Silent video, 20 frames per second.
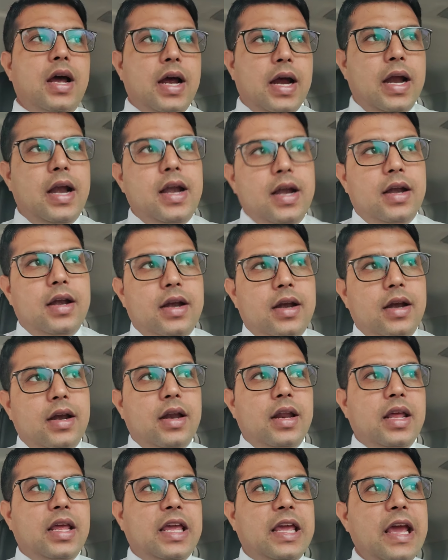and
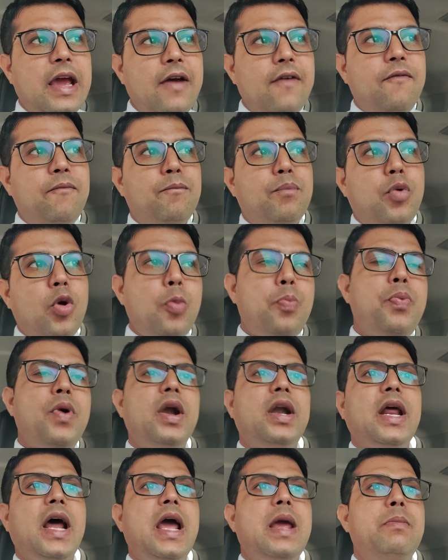give
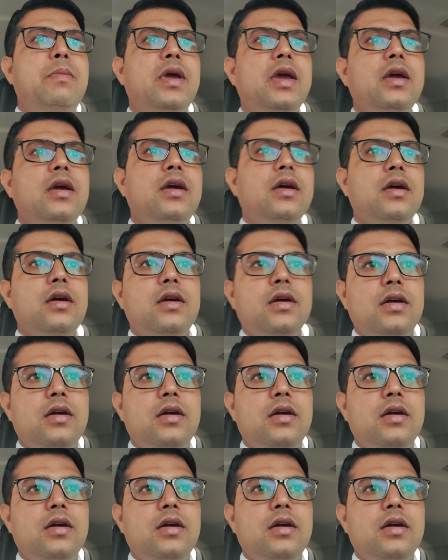proper timing,